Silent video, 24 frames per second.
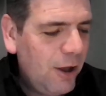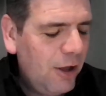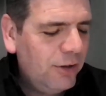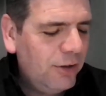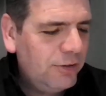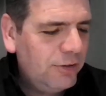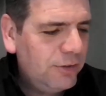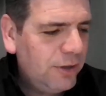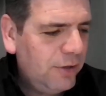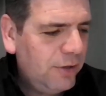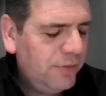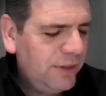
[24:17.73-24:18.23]

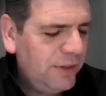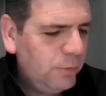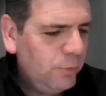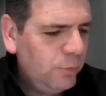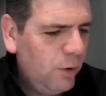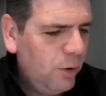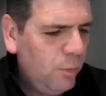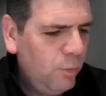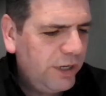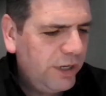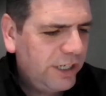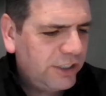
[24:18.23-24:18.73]
I
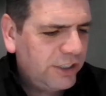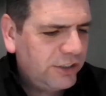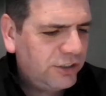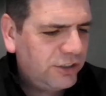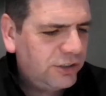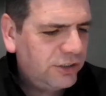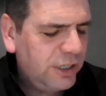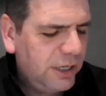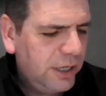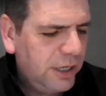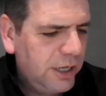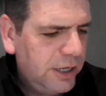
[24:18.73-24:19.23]
think one
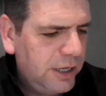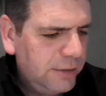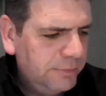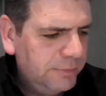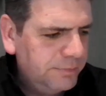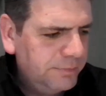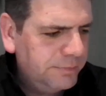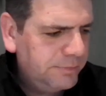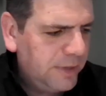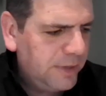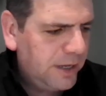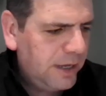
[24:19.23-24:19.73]
wish,
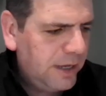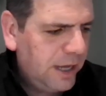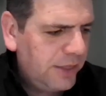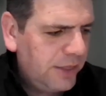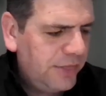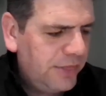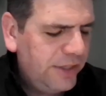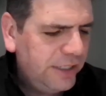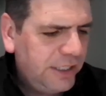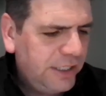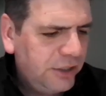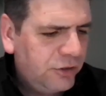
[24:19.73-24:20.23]

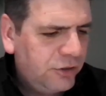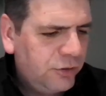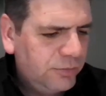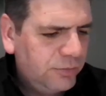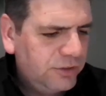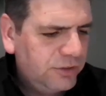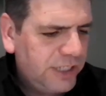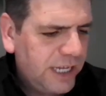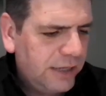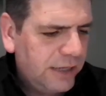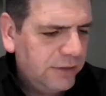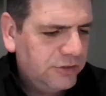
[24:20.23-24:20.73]
I think it
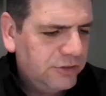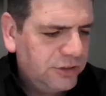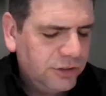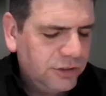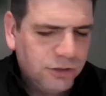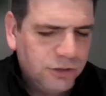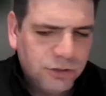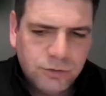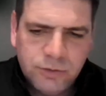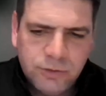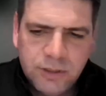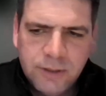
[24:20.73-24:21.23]
comes down
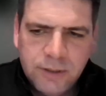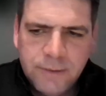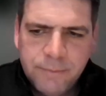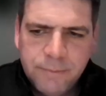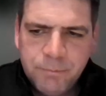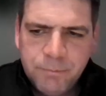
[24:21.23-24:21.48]
to,